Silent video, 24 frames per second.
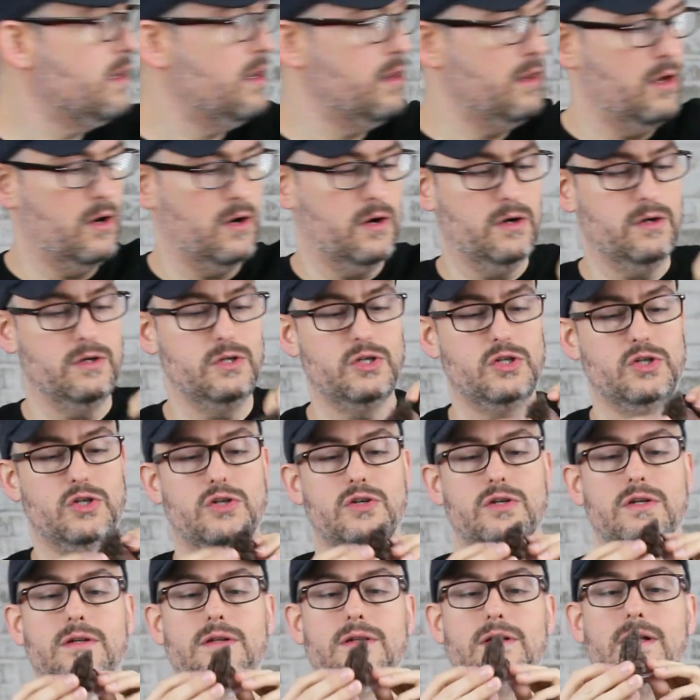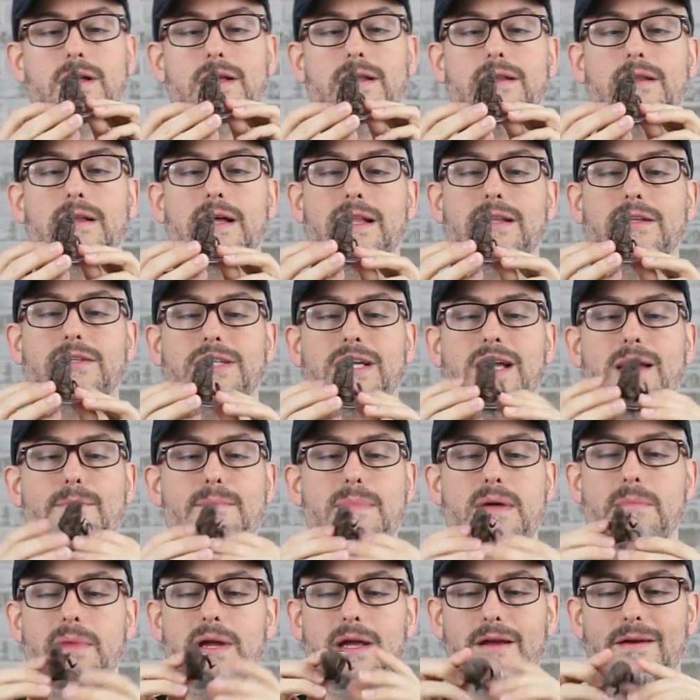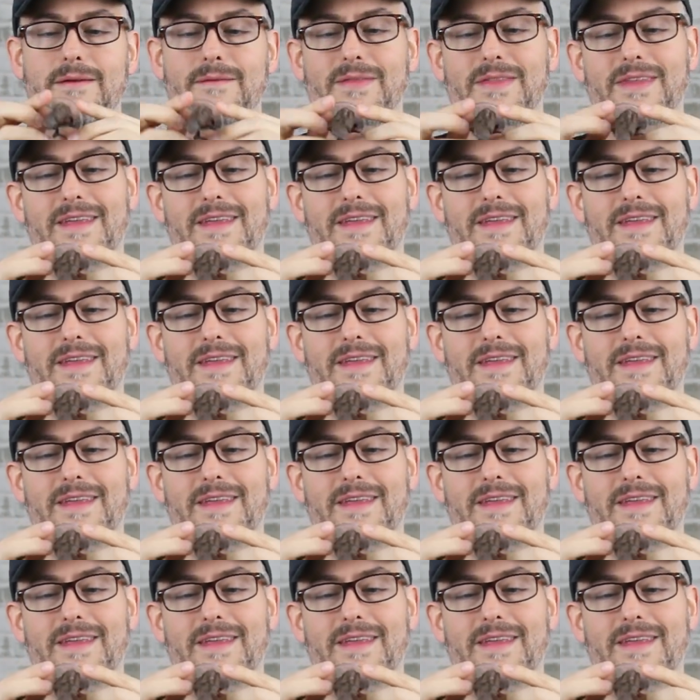large. That looks like a mimic.